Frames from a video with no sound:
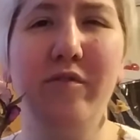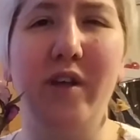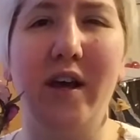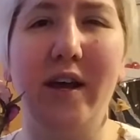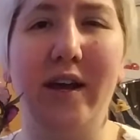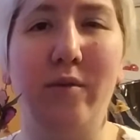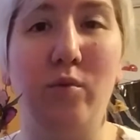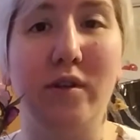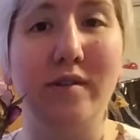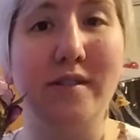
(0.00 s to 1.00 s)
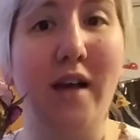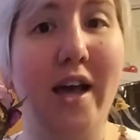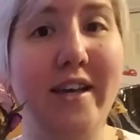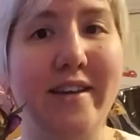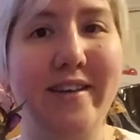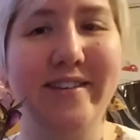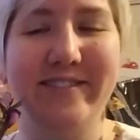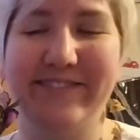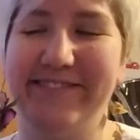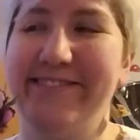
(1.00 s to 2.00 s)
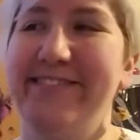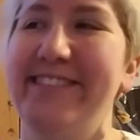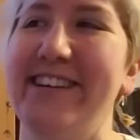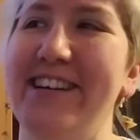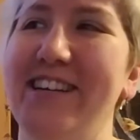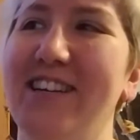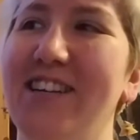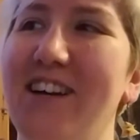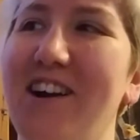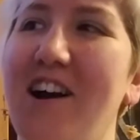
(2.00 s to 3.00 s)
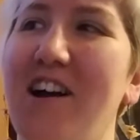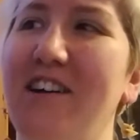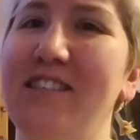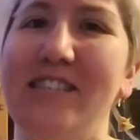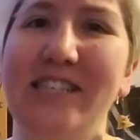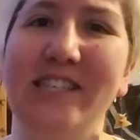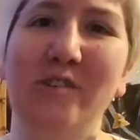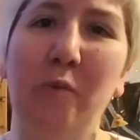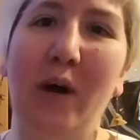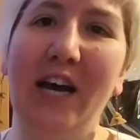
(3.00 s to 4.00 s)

that I was dying. D-Y-E-I-N-G.